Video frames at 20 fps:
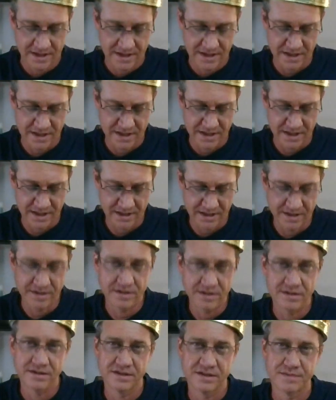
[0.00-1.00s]
uh, a uh,
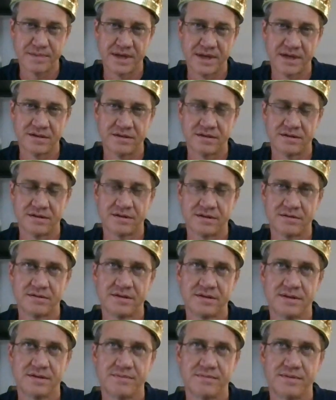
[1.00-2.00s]
little expando,